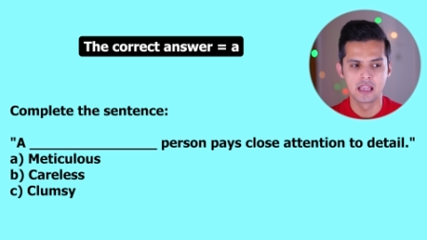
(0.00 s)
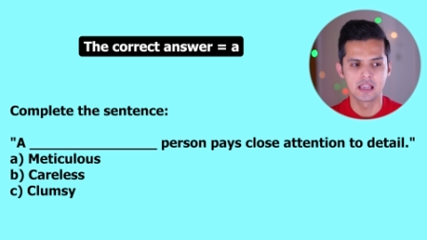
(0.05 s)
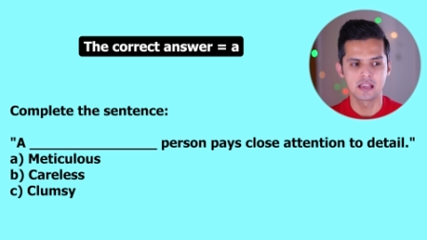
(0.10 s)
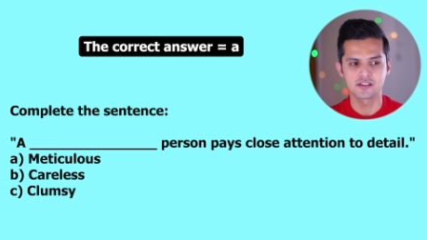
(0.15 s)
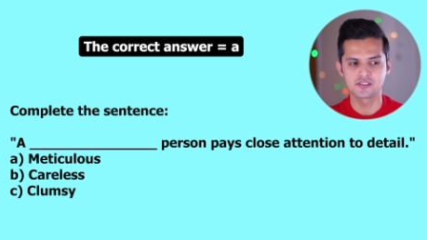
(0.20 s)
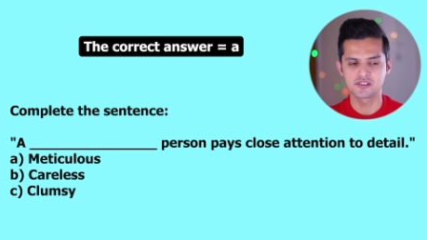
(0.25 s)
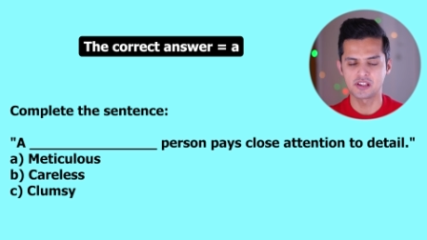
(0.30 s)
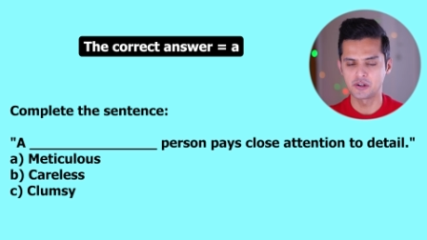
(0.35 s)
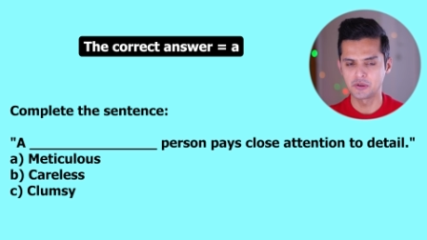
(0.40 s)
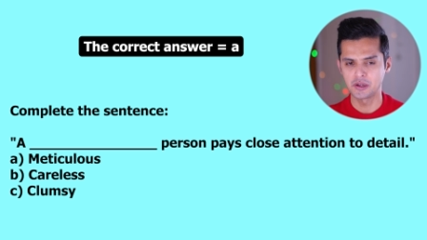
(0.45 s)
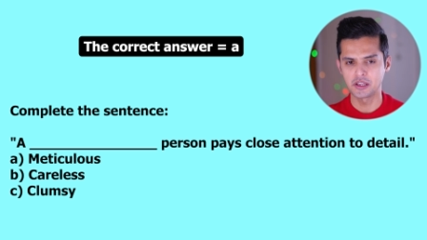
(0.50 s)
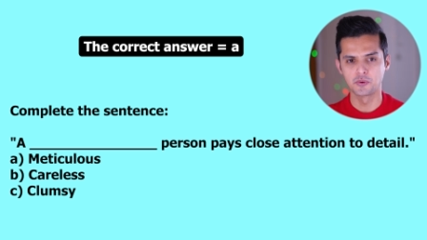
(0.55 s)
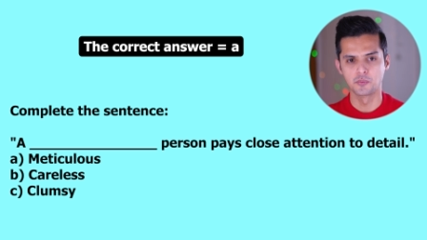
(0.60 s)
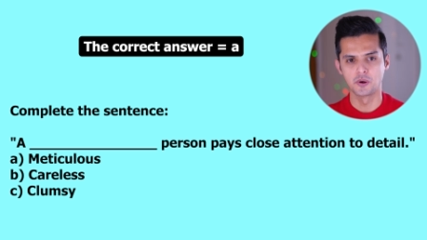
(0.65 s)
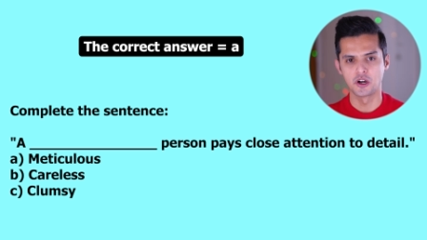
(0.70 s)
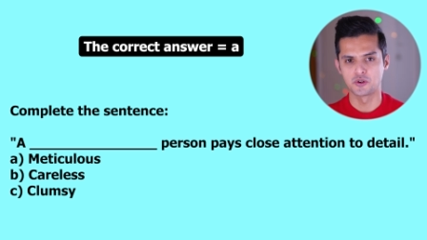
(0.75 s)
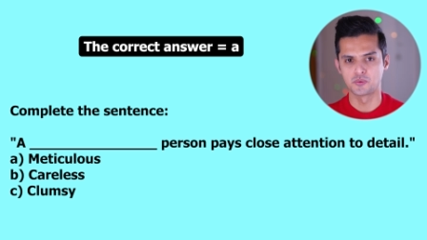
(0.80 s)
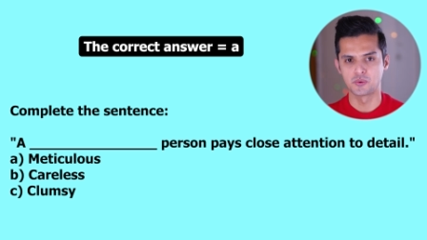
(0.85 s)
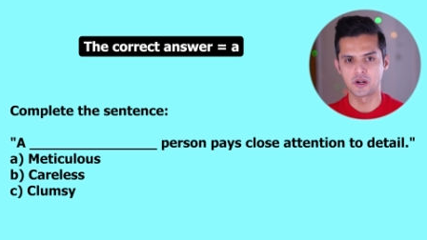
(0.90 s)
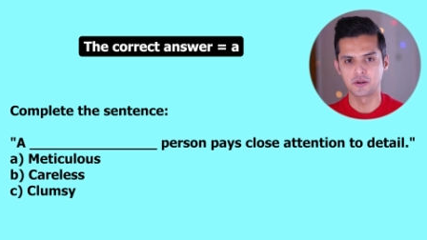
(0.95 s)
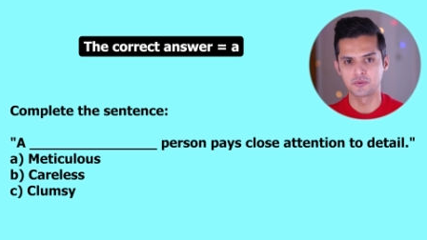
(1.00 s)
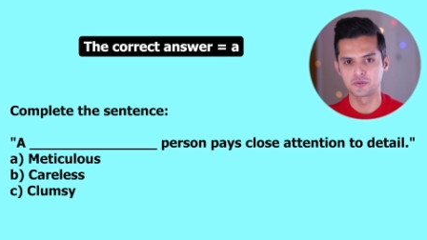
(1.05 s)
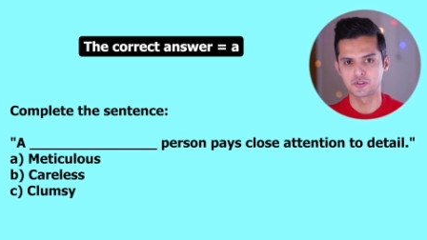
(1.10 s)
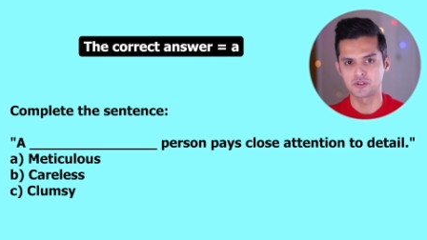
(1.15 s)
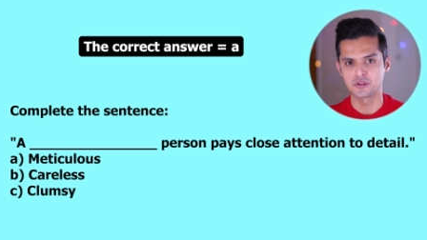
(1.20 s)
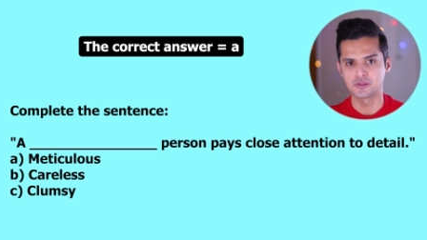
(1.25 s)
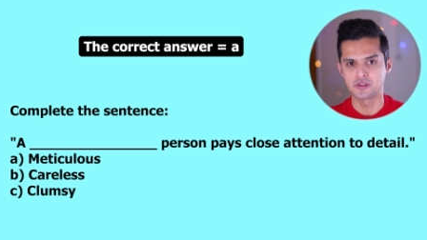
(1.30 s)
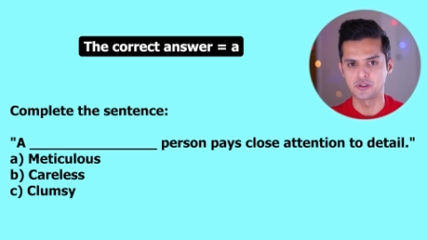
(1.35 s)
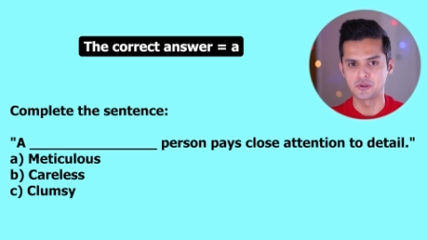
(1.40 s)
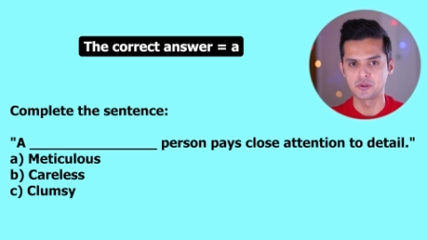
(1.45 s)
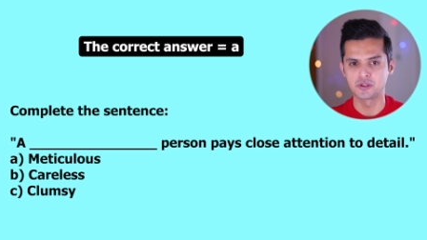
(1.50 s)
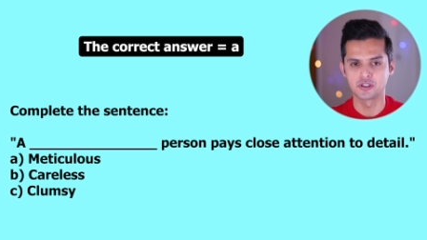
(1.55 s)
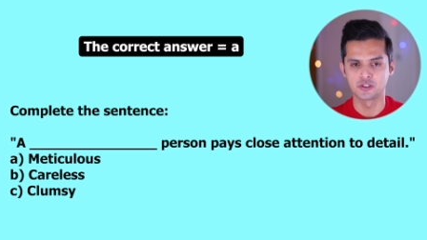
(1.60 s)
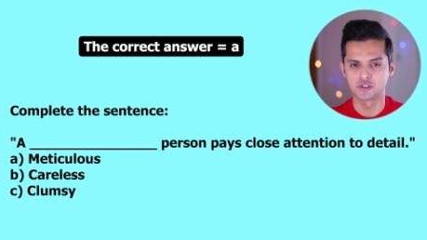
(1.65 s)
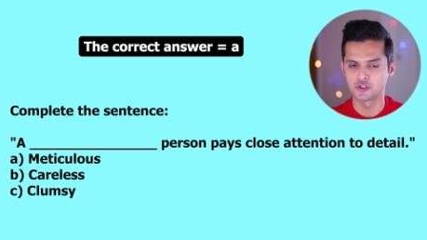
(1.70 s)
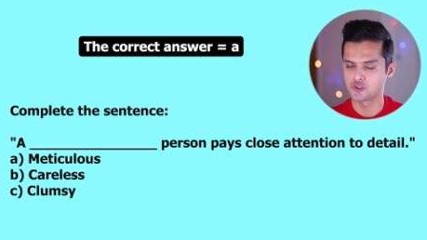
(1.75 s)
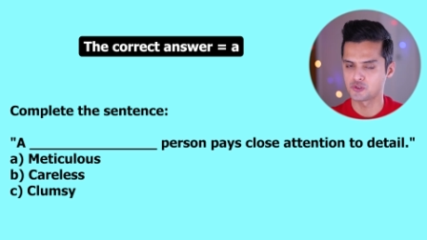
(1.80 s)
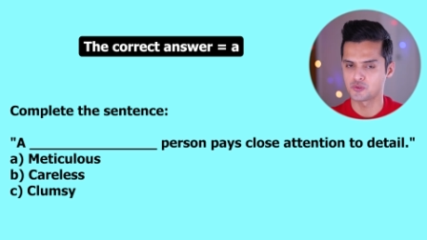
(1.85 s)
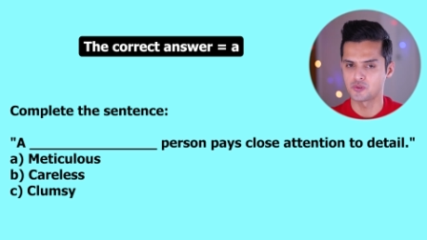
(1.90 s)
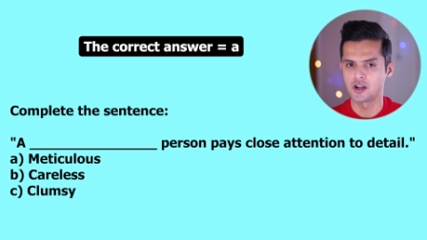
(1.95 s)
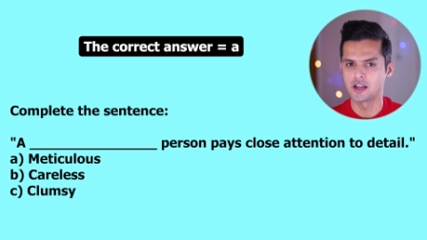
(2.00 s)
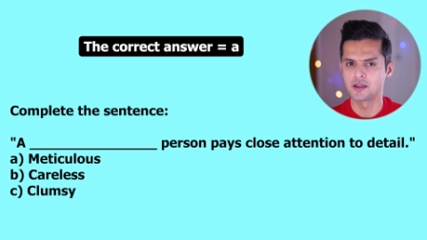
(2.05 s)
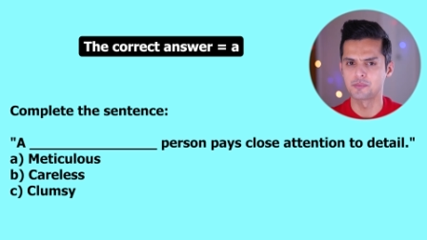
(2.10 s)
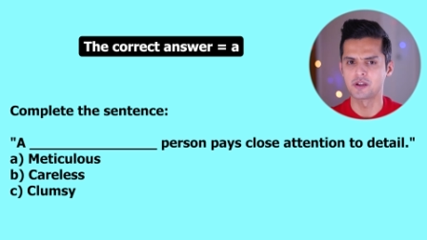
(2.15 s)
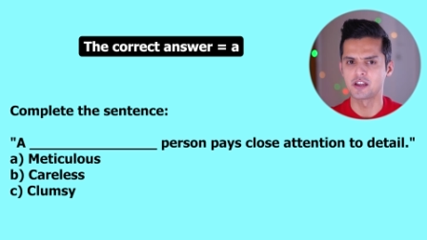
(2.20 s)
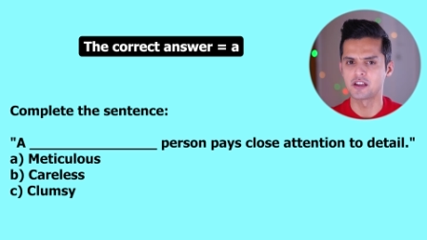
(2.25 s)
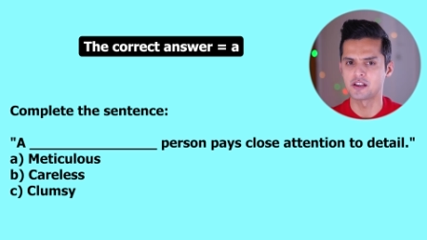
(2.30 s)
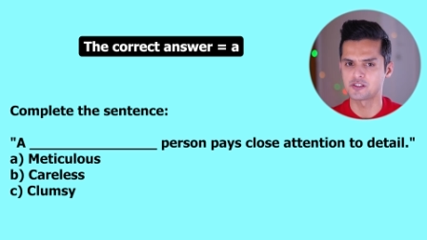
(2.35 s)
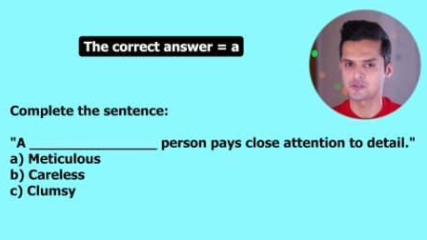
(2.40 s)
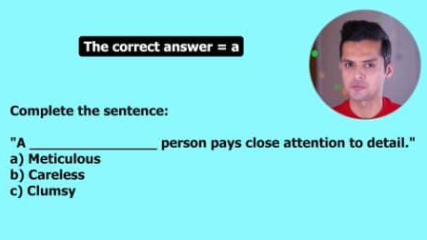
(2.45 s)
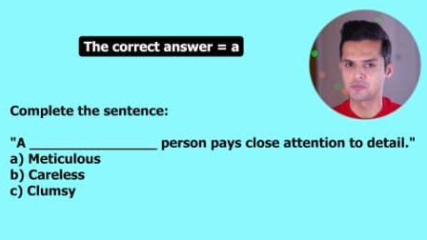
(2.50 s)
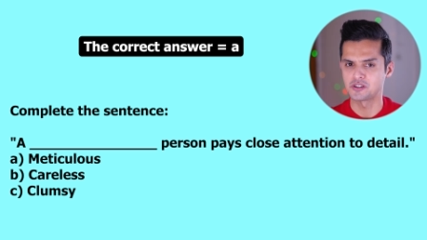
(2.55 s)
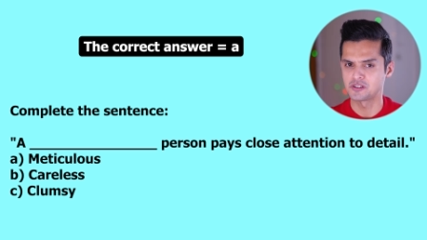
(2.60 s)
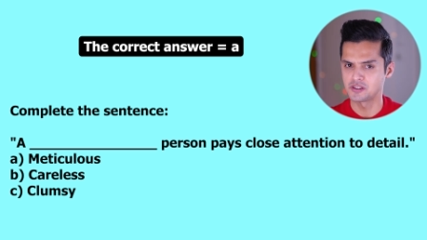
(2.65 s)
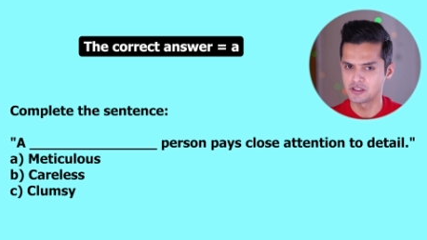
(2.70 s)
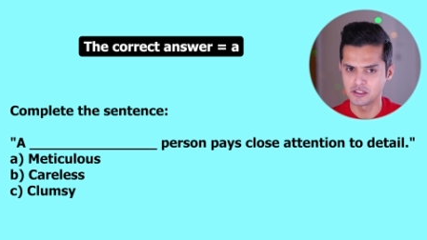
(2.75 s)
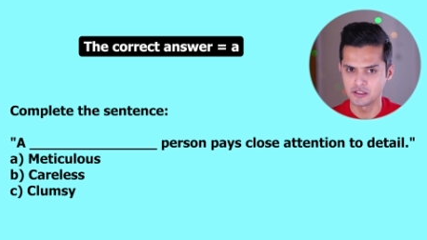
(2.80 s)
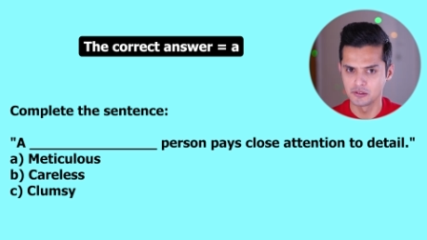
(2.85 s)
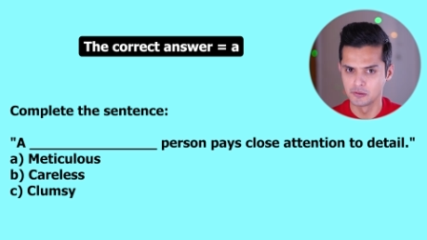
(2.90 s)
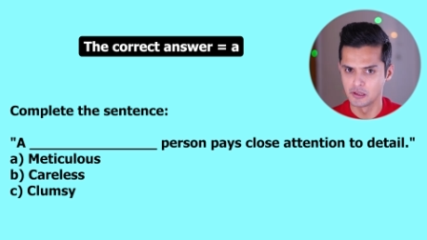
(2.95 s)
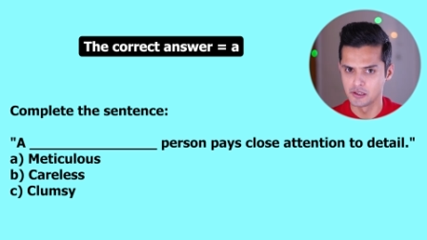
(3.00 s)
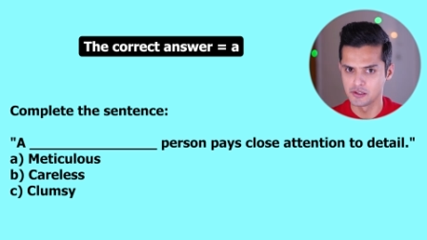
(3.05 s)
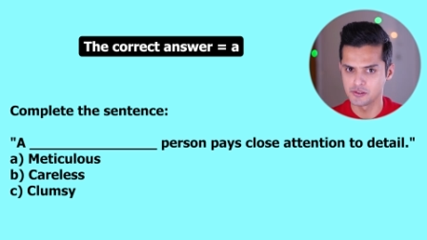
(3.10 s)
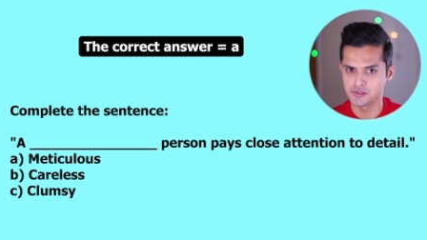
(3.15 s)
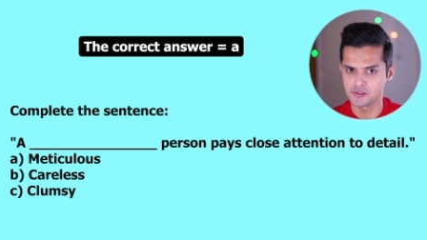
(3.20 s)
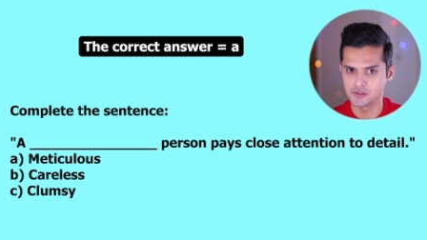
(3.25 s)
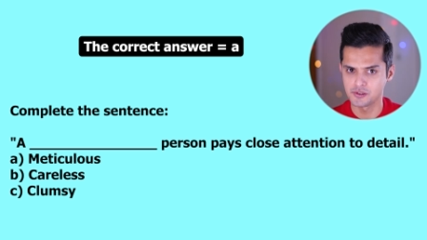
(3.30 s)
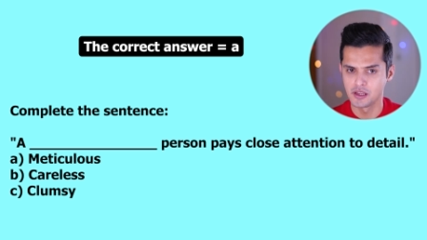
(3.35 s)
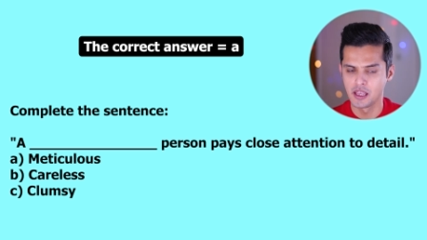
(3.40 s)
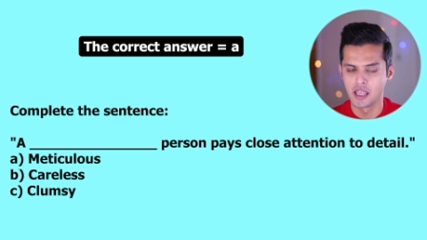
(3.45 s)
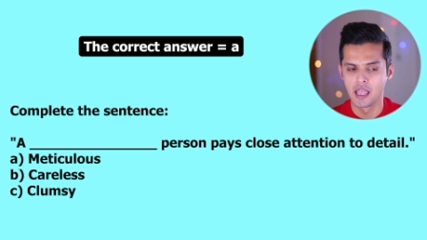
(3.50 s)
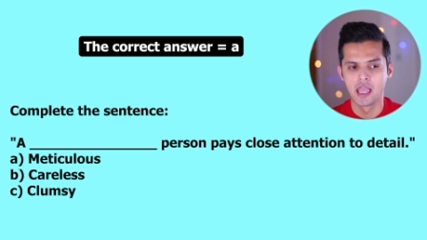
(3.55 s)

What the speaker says: Is there anyone around you that you can describe as meticulous?